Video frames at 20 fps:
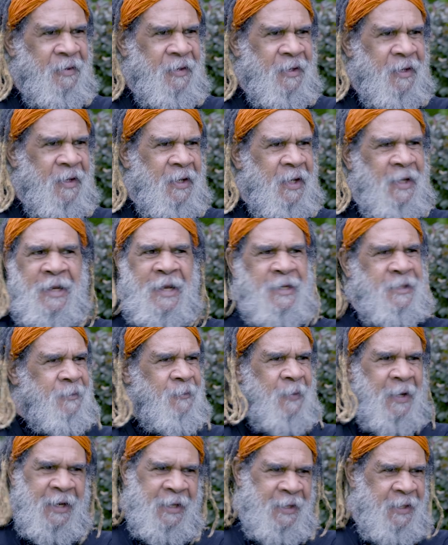You know, and that's
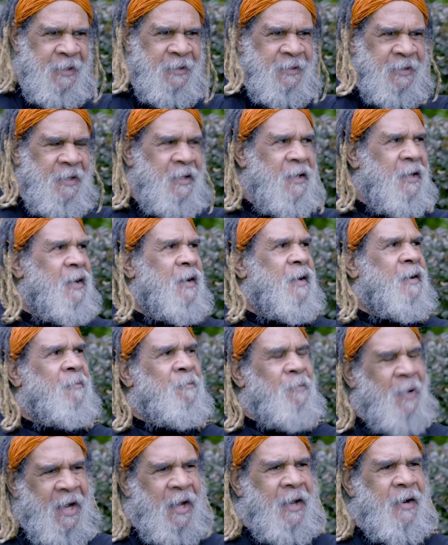the way it is.
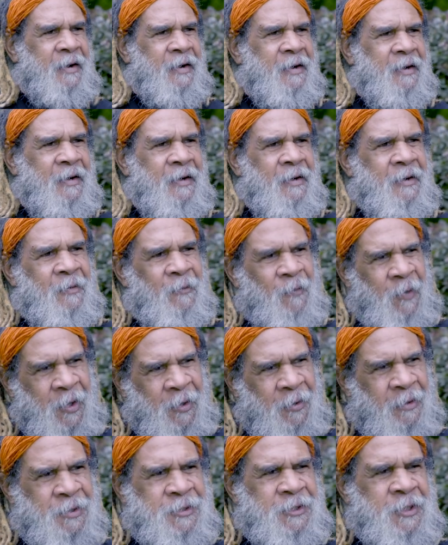But we
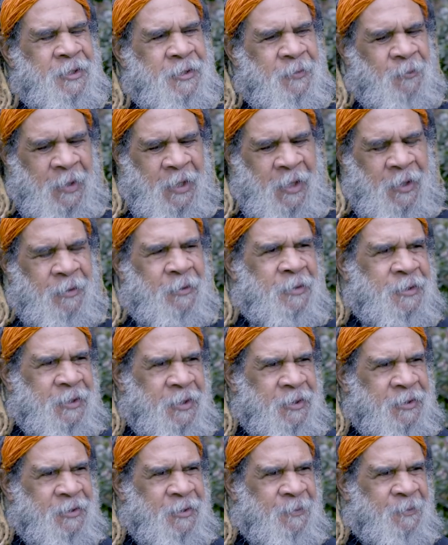could
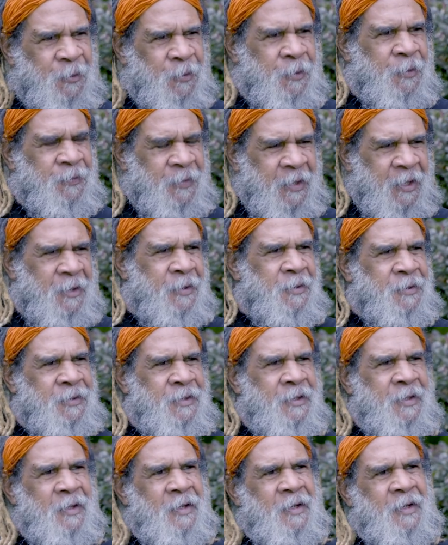also support those